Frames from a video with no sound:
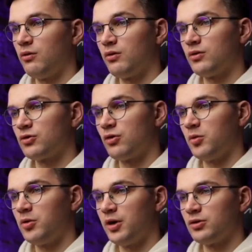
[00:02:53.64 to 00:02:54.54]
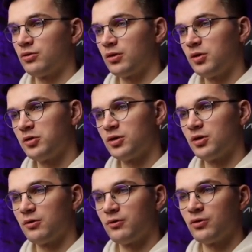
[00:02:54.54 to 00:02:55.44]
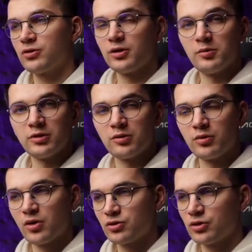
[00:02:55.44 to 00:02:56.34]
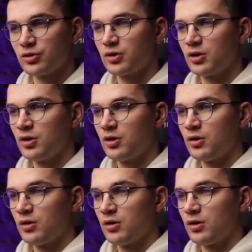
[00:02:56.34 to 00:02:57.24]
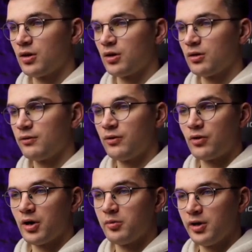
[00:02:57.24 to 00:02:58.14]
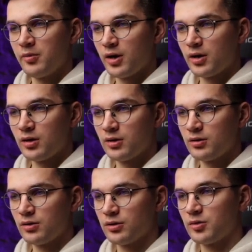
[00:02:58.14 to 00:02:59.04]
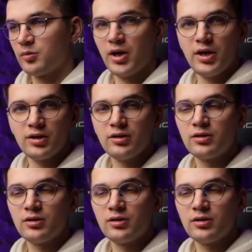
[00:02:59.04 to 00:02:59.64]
you want to upgrade to unlimited reviews, unlimited projects, 4K playback, custom branding,